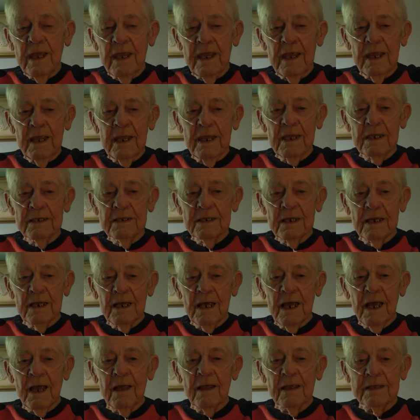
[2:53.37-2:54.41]
And
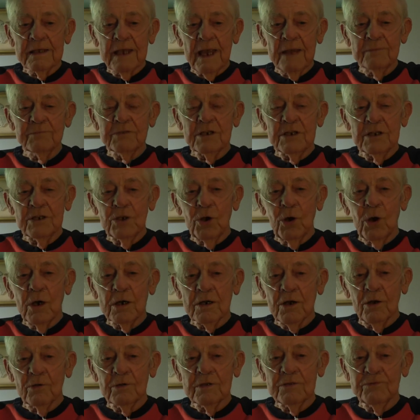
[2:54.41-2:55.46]
uh, I came to New
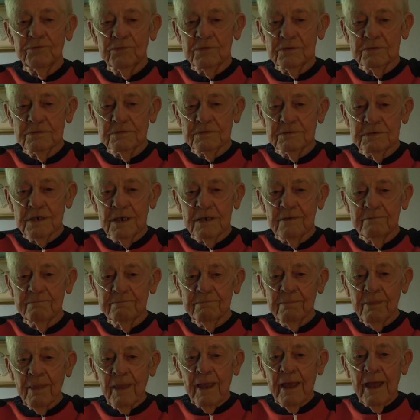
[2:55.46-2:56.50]
York only for, uh,
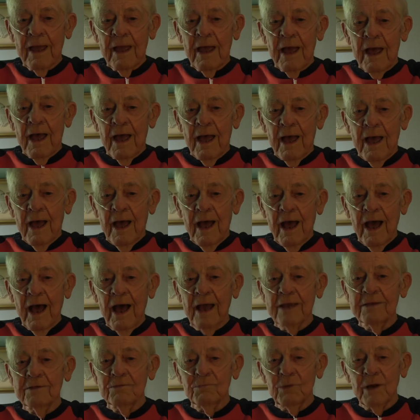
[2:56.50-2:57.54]

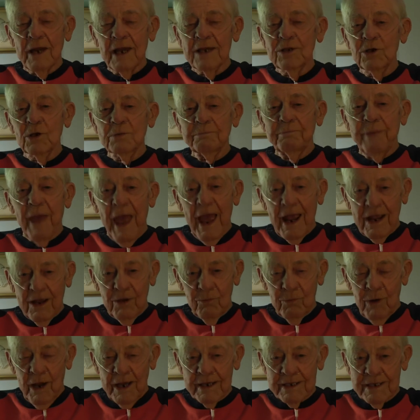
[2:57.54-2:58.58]
I when I look back
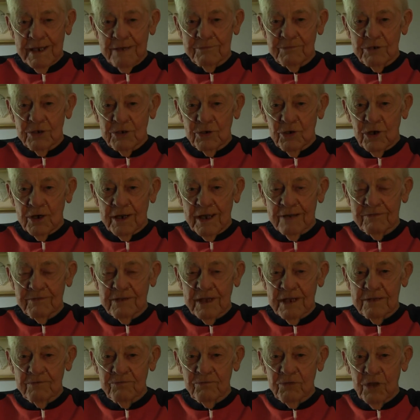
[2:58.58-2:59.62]
on why I came to New York, I
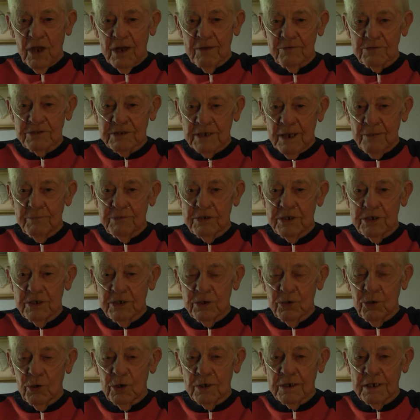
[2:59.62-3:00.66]
came, thought I was coming to
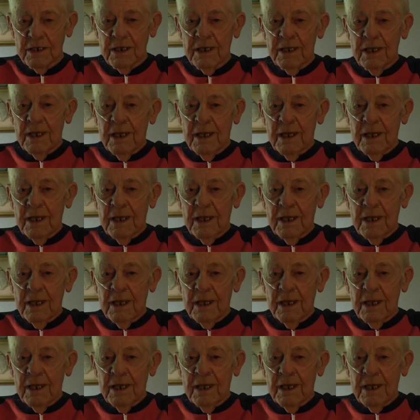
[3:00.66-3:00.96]
New York